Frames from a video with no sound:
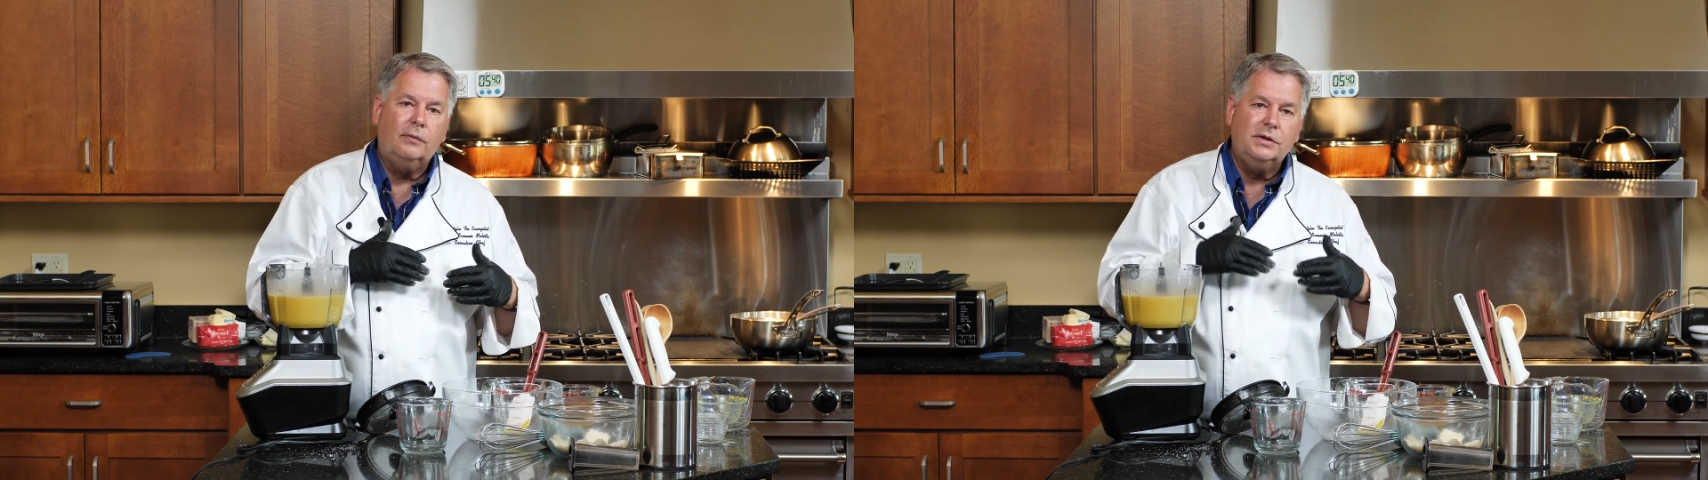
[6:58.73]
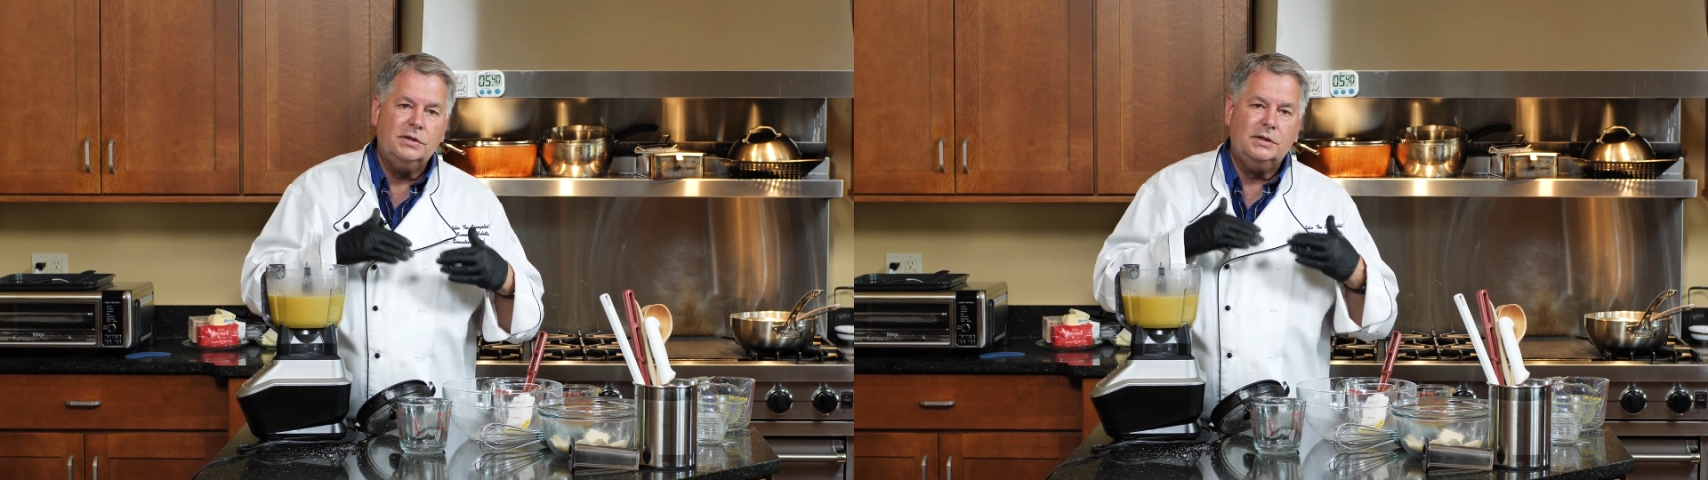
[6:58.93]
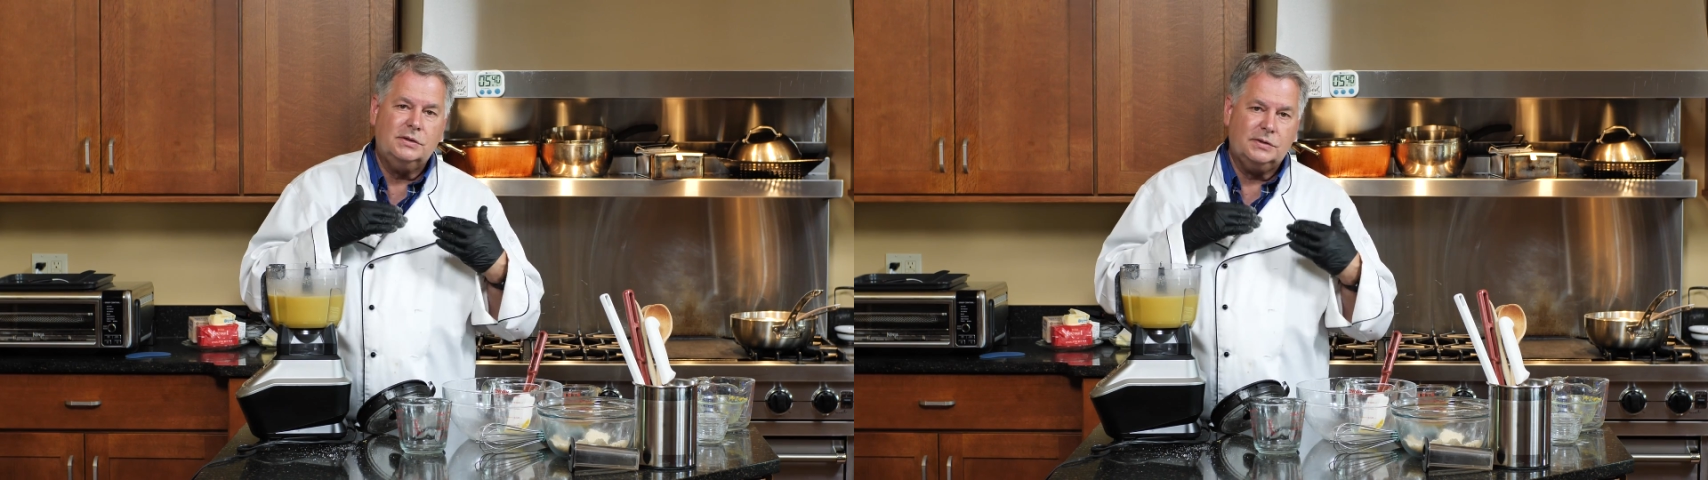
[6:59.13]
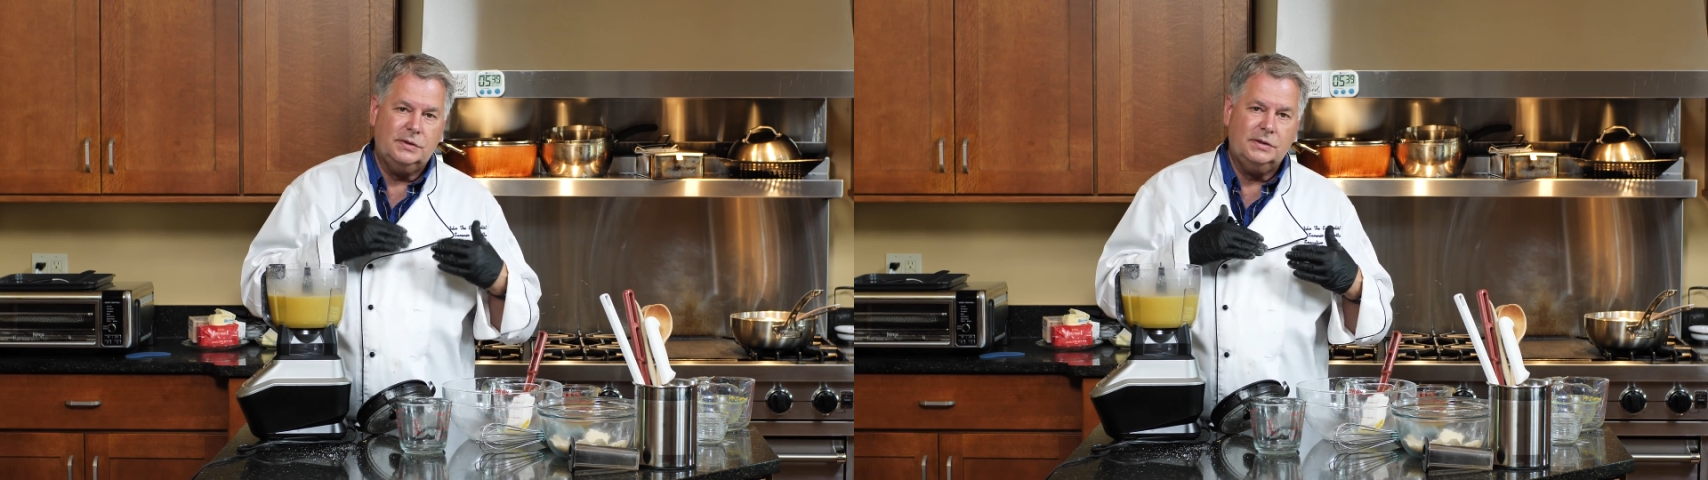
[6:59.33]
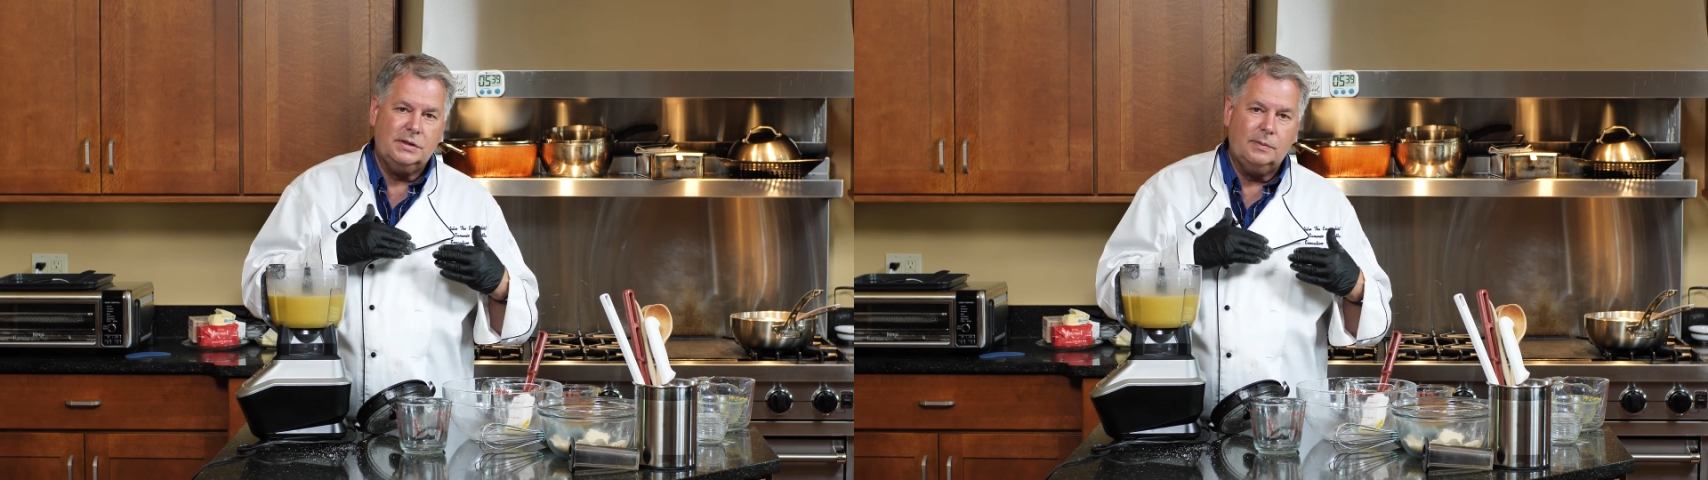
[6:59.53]
reaching a
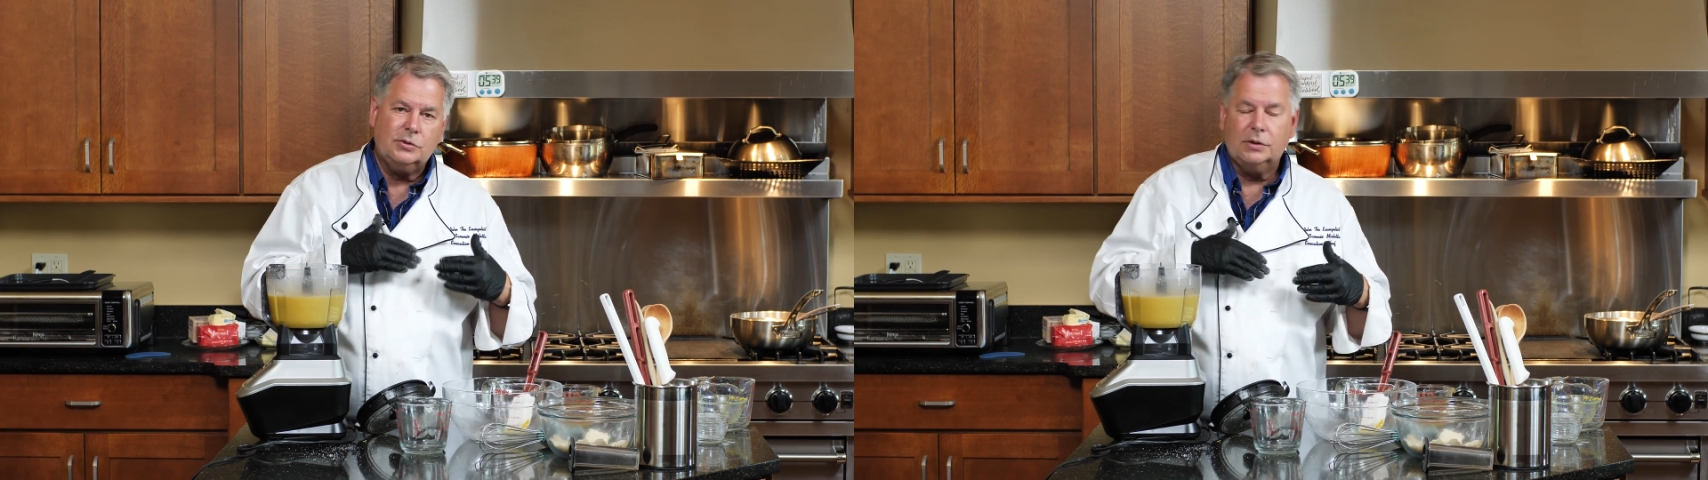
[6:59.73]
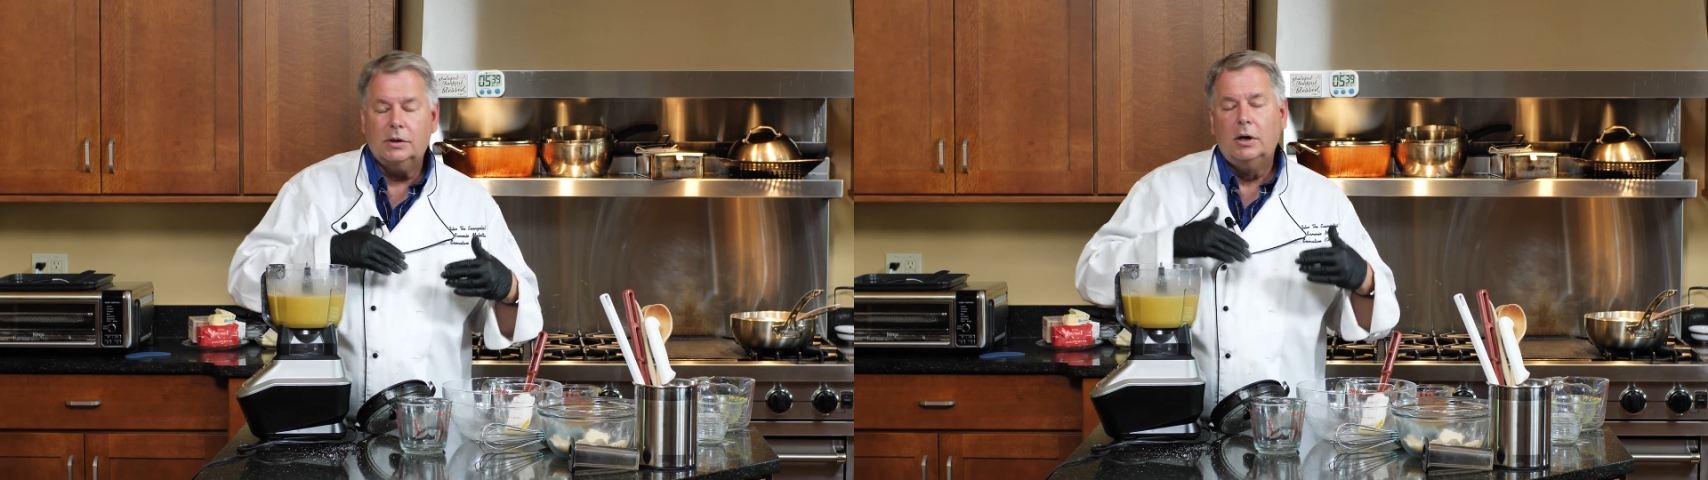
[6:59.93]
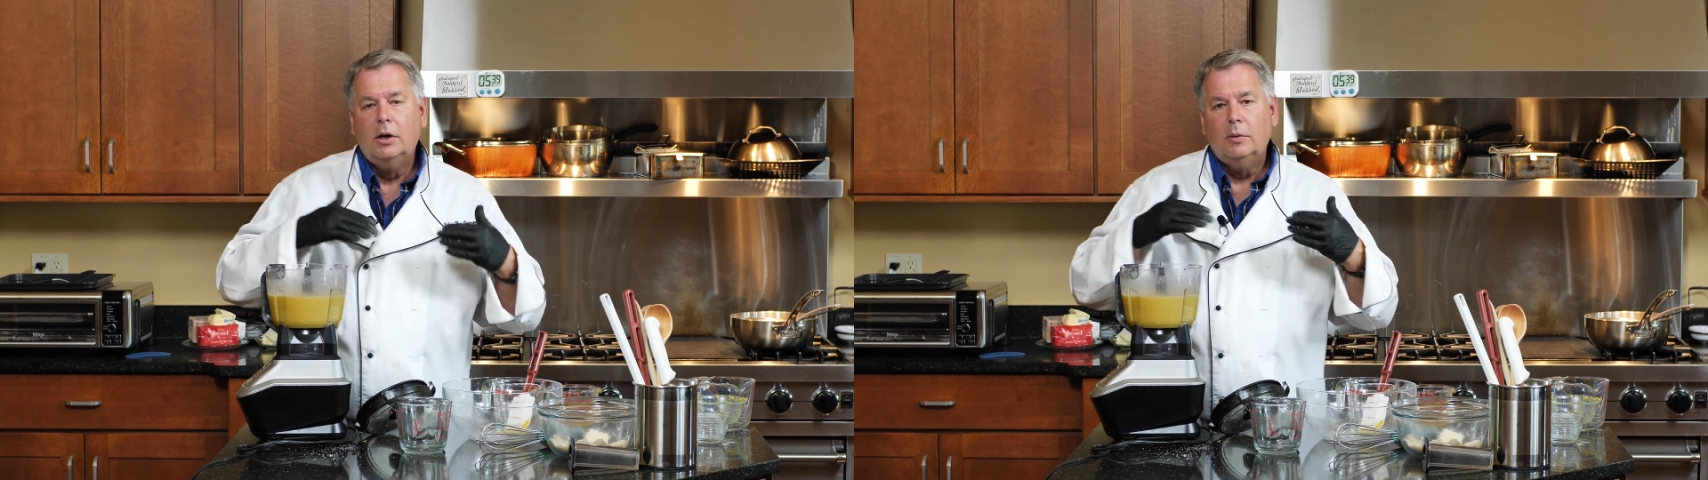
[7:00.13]
certain temperature,